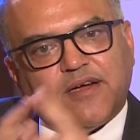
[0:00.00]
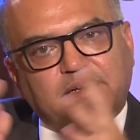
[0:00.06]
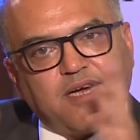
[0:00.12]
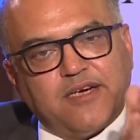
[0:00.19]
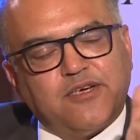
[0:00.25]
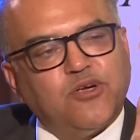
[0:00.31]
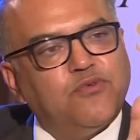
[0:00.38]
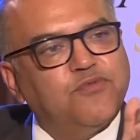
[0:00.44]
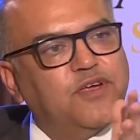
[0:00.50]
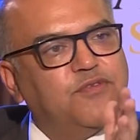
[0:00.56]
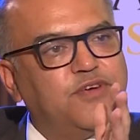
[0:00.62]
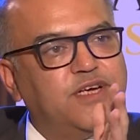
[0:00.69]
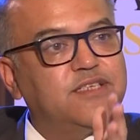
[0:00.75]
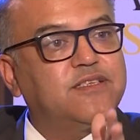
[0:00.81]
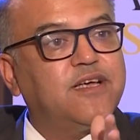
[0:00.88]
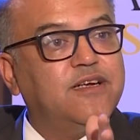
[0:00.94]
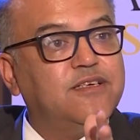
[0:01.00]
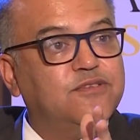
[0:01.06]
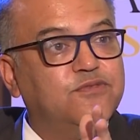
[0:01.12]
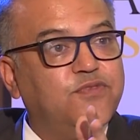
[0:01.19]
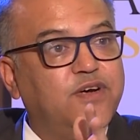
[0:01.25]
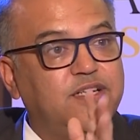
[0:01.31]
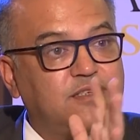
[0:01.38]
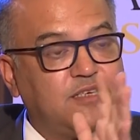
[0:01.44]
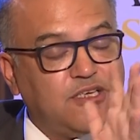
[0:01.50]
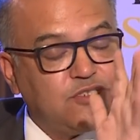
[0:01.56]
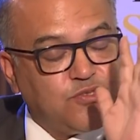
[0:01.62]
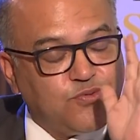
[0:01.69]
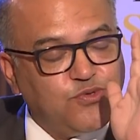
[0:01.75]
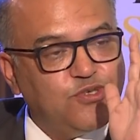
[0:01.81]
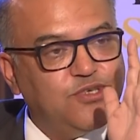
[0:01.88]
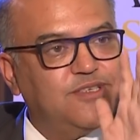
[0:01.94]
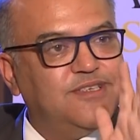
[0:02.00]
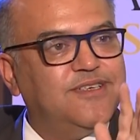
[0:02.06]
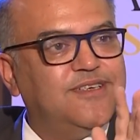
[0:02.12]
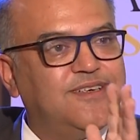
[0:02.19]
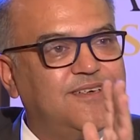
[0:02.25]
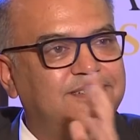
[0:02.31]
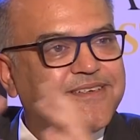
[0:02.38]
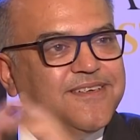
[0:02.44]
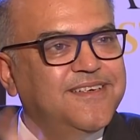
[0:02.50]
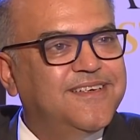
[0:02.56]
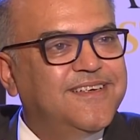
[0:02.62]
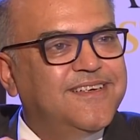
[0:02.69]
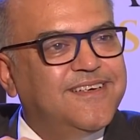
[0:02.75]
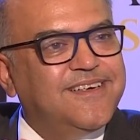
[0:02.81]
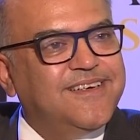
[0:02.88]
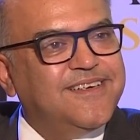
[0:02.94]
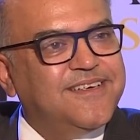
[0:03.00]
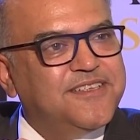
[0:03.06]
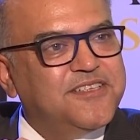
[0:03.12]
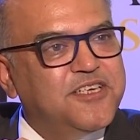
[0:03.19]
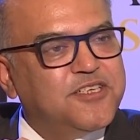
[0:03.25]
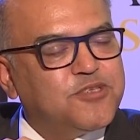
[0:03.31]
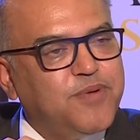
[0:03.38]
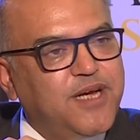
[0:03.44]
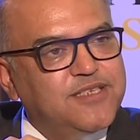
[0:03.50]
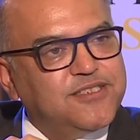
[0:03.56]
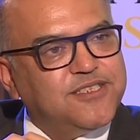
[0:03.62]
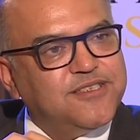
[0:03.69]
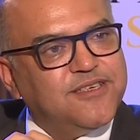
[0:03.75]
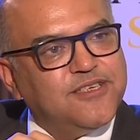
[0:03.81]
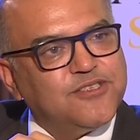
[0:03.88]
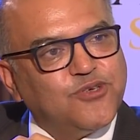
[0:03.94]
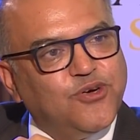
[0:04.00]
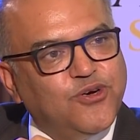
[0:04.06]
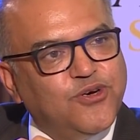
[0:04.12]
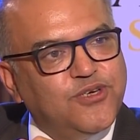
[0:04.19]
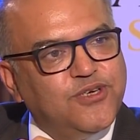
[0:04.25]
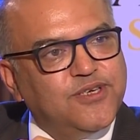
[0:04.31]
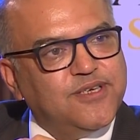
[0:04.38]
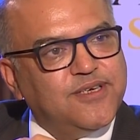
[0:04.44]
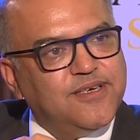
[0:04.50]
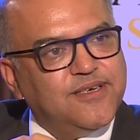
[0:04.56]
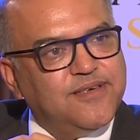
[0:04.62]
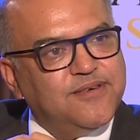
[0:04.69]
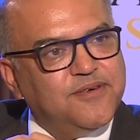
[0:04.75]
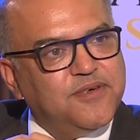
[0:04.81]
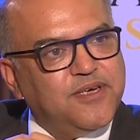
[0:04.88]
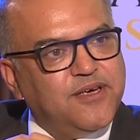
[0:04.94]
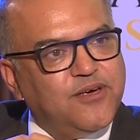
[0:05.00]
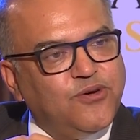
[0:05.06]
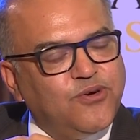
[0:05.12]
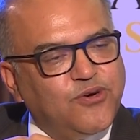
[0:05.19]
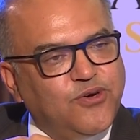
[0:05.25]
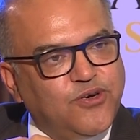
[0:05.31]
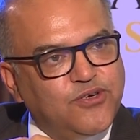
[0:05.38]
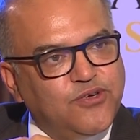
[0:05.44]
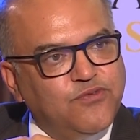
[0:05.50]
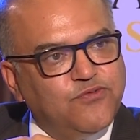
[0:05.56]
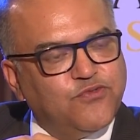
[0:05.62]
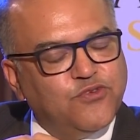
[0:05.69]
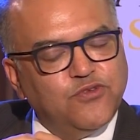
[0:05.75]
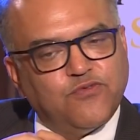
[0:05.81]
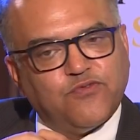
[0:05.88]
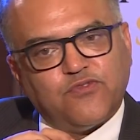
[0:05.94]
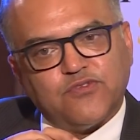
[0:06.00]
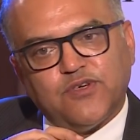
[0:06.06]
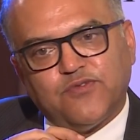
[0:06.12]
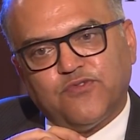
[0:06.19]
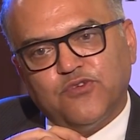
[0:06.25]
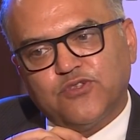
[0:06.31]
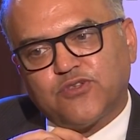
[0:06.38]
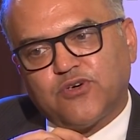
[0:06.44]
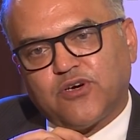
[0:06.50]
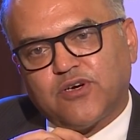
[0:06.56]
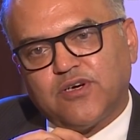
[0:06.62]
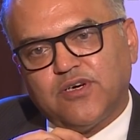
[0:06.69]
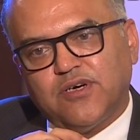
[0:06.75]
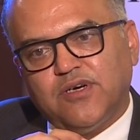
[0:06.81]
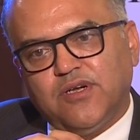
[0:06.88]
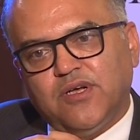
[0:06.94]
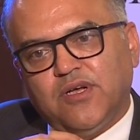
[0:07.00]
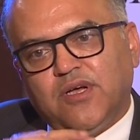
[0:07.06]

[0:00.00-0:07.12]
Right now, we are very satisfied, touch wood. The expansion has gone on full throttle.